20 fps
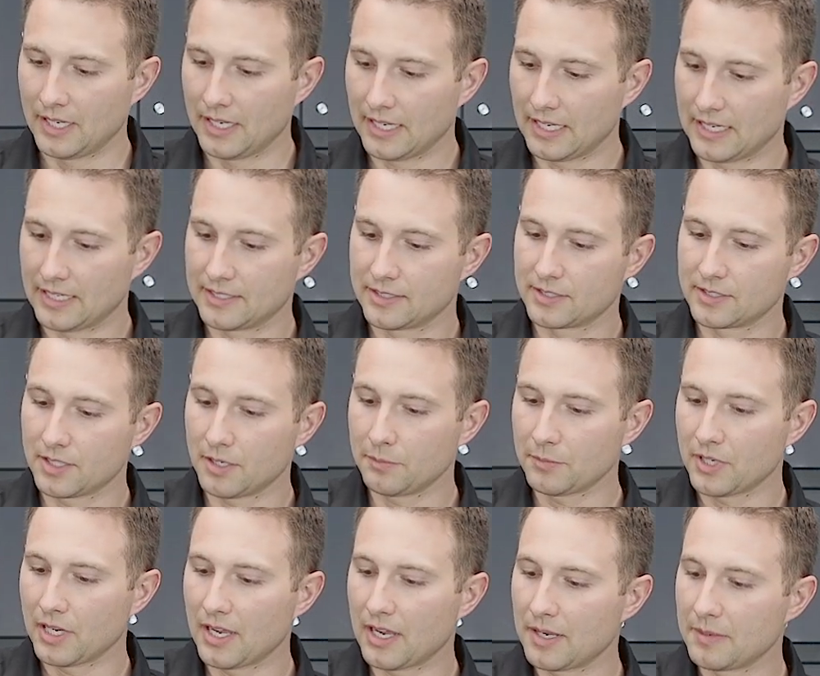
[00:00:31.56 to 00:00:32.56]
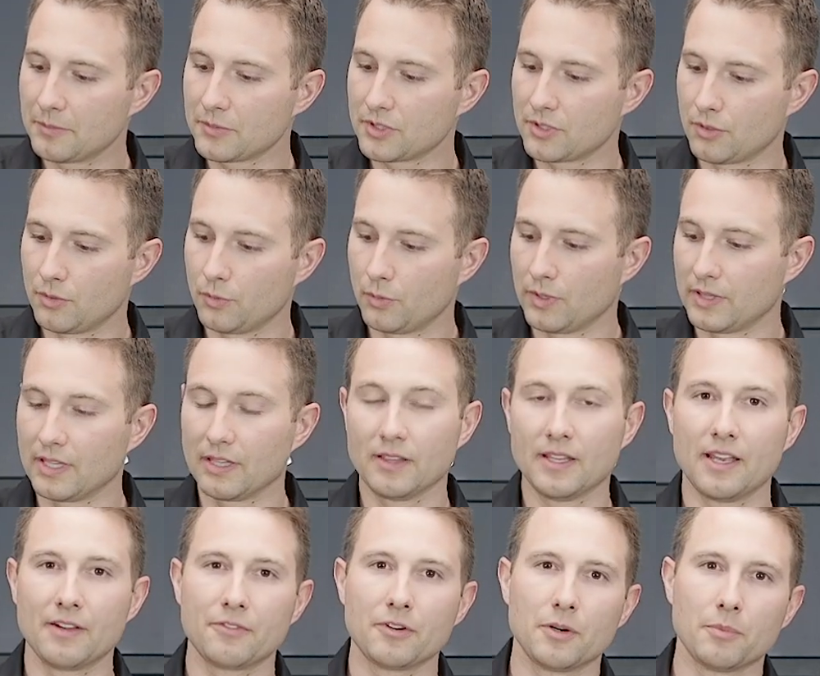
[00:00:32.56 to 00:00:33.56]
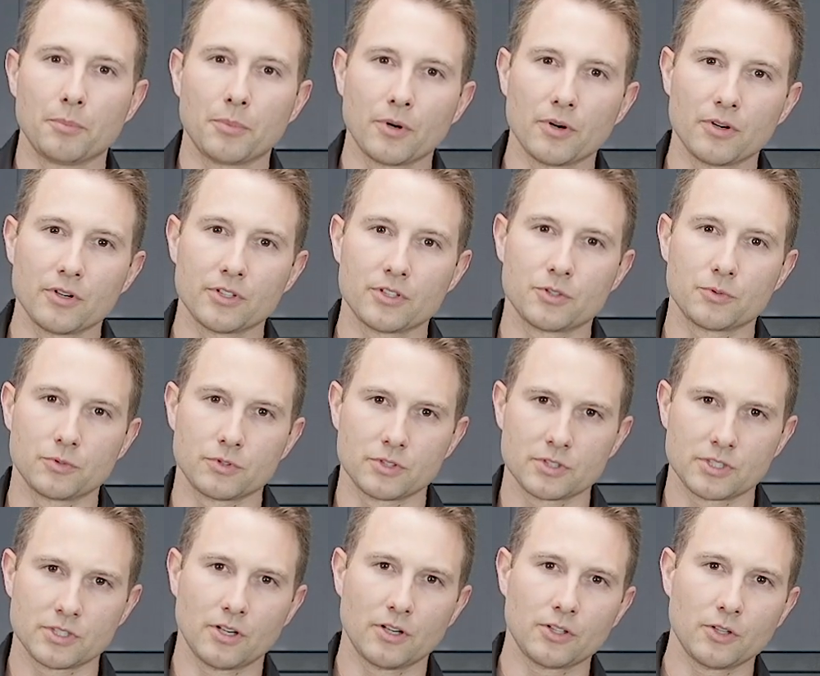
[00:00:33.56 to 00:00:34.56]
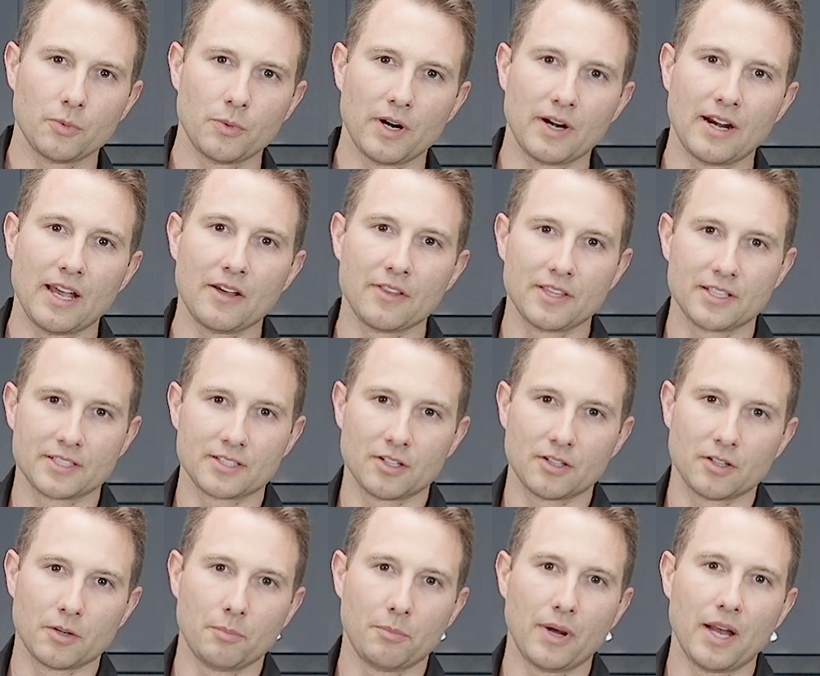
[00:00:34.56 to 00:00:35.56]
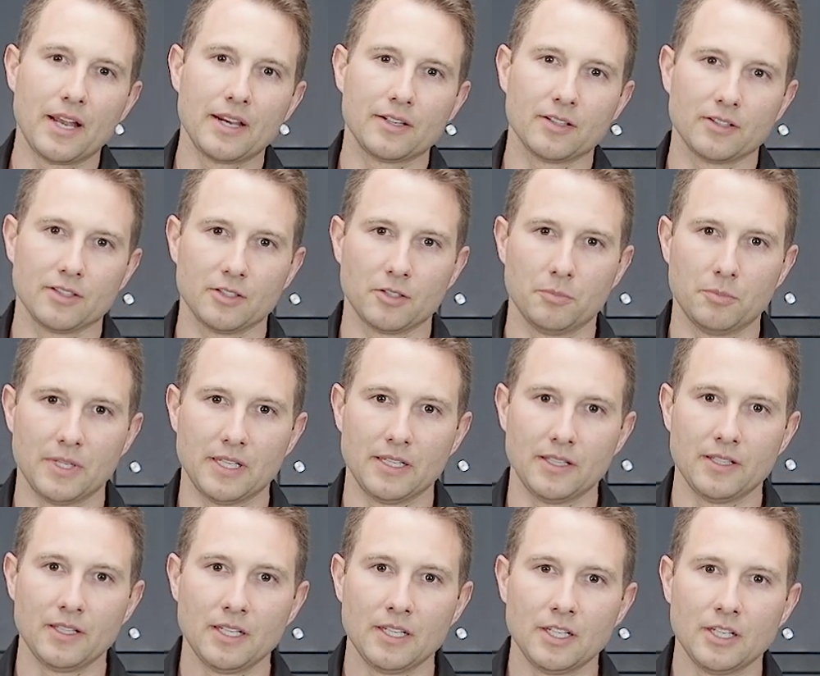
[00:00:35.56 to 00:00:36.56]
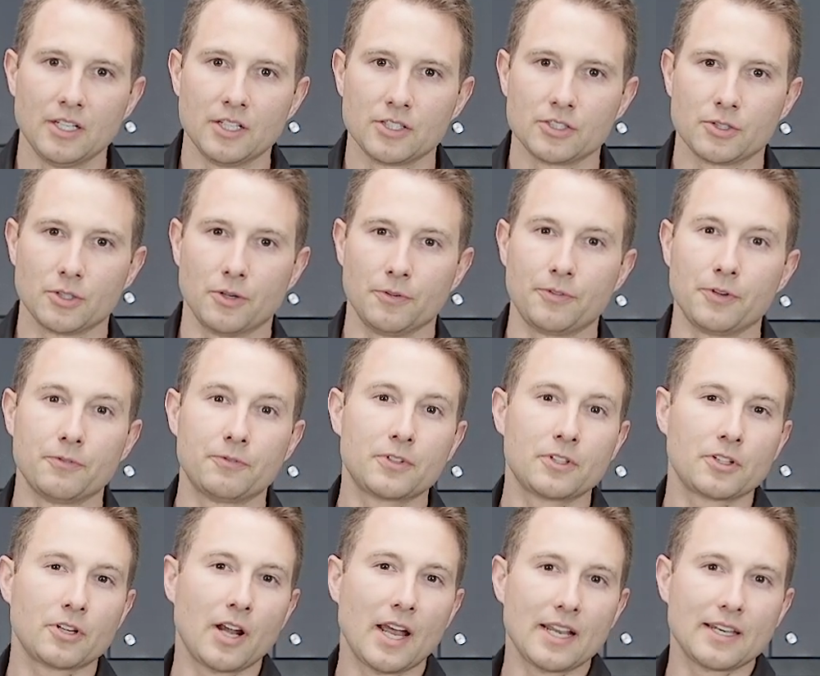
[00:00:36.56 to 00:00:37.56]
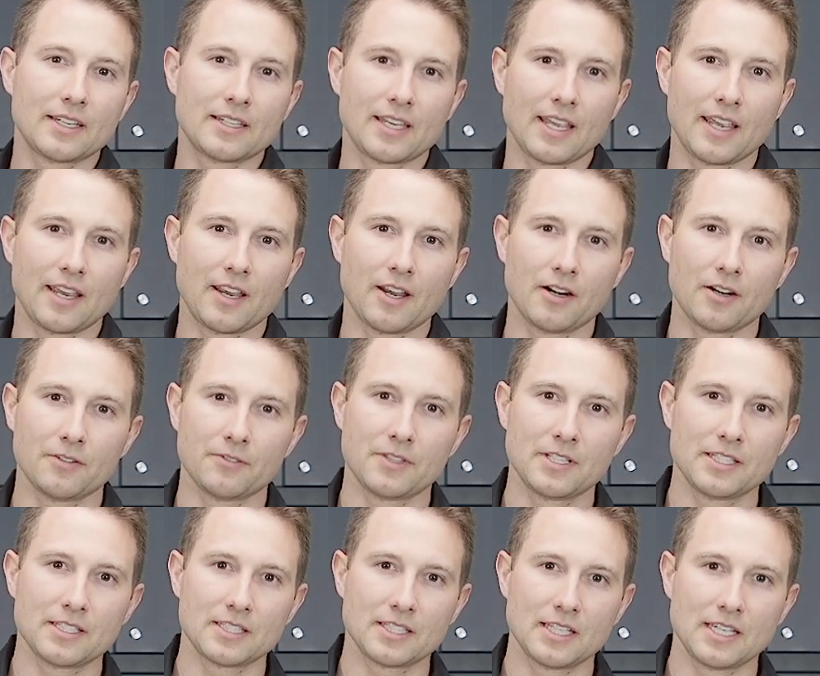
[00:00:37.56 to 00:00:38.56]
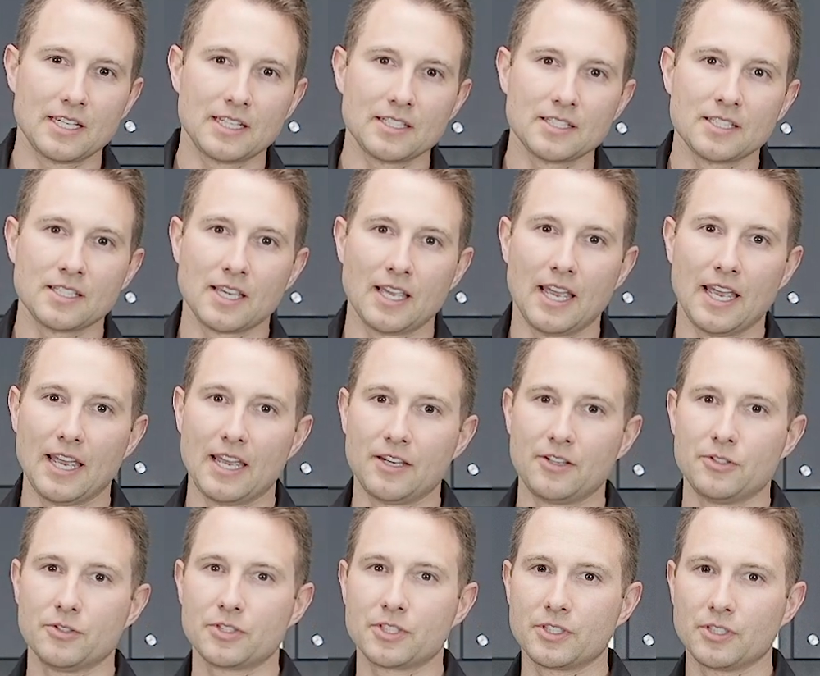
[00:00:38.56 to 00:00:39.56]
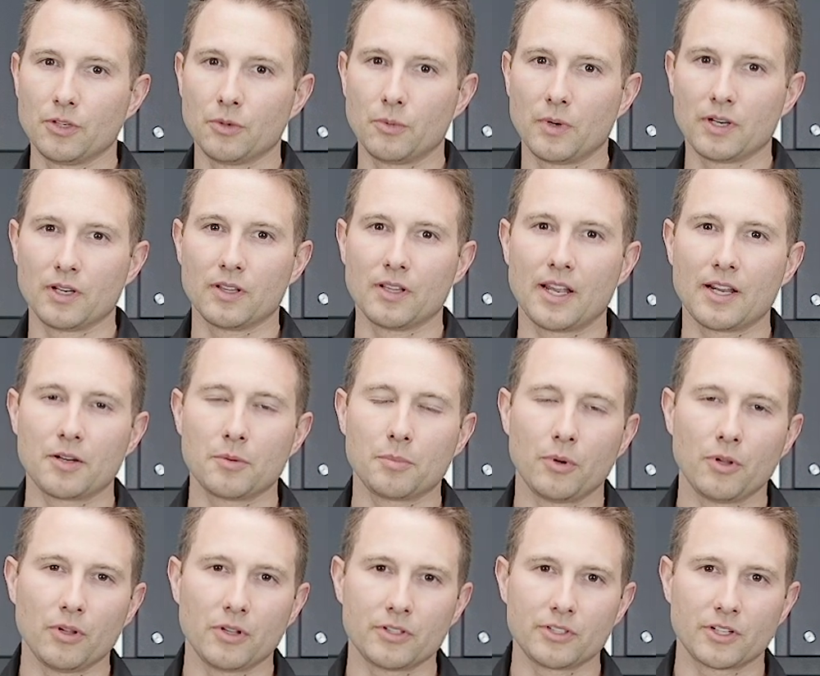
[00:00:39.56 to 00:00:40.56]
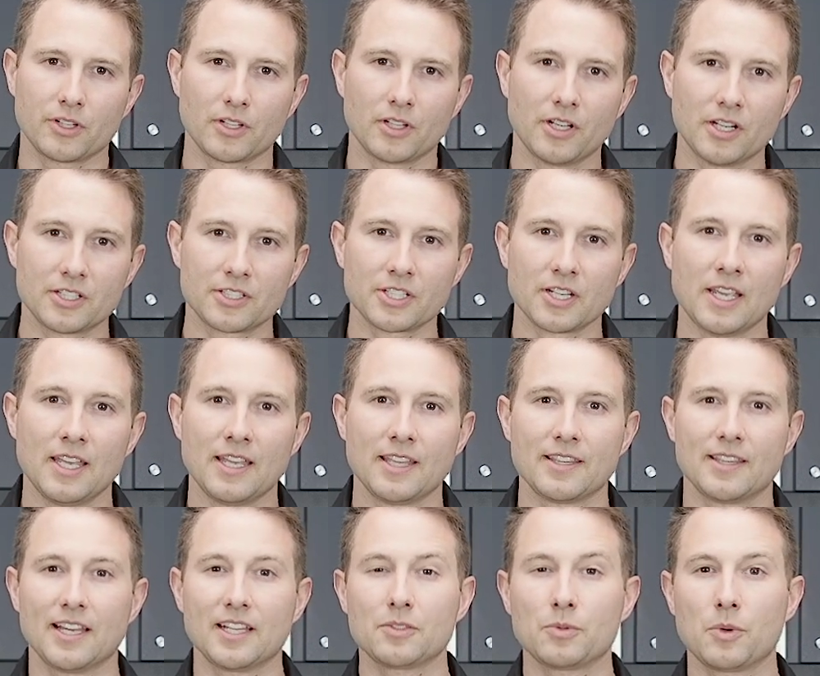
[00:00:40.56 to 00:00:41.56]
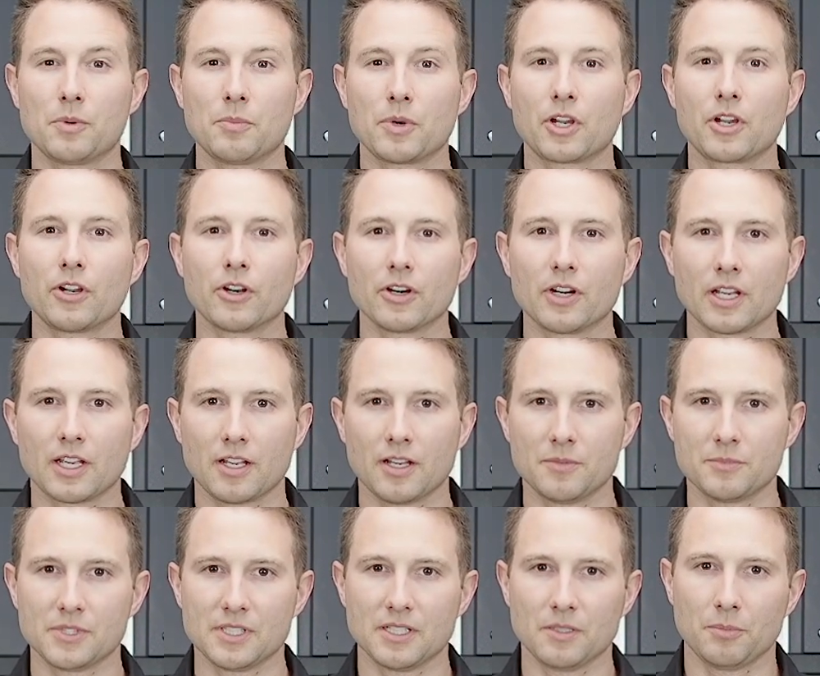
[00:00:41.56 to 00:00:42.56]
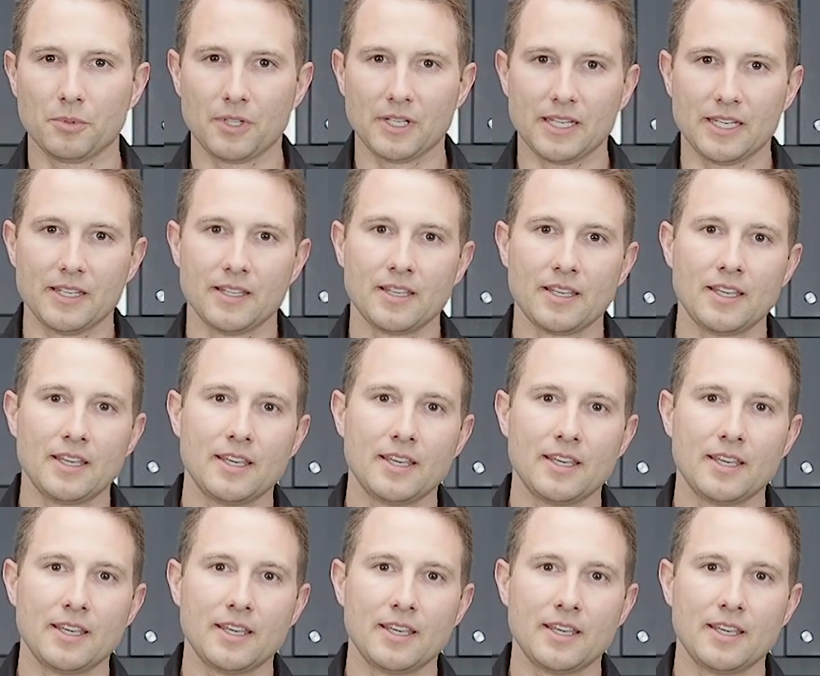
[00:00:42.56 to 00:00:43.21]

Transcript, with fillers: And sometimes when the lever and perch start to wear out, they start to bind a little bit. So if you've tried to take care of these things and you still want a lighter pull on your clutch, that's where Magura comes into play.